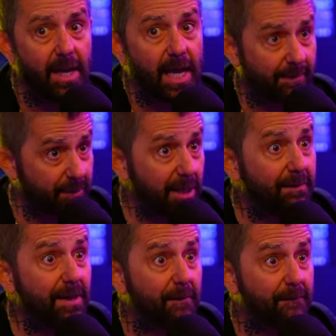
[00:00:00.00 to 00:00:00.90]
If you live
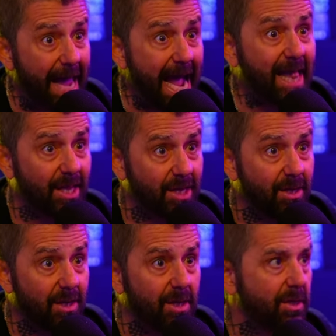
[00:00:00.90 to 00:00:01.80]
in the Valley,
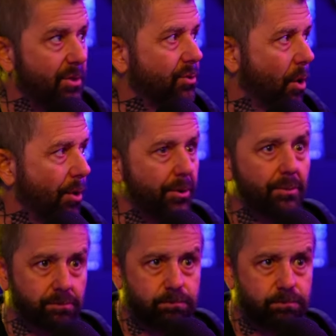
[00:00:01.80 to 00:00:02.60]
you go to